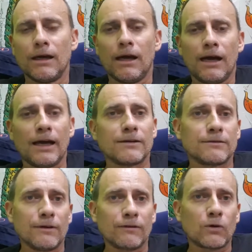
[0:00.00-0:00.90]
And
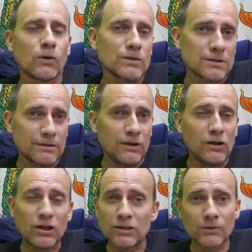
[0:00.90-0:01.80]
of course,
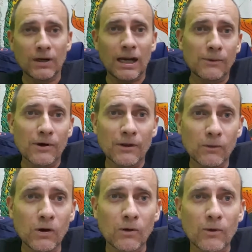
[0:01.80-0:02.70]
you can do it anywhere in the
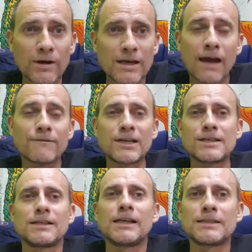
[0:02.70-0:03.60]
world where you have
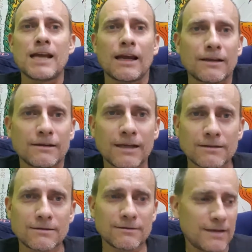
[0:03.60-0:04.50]
decent internet.
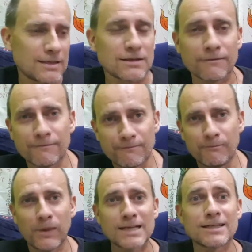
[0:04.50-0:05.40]
That's a
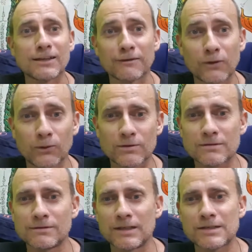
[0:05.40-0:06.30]
blessing, of course,
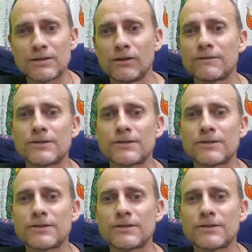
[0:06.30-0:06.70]
in itself.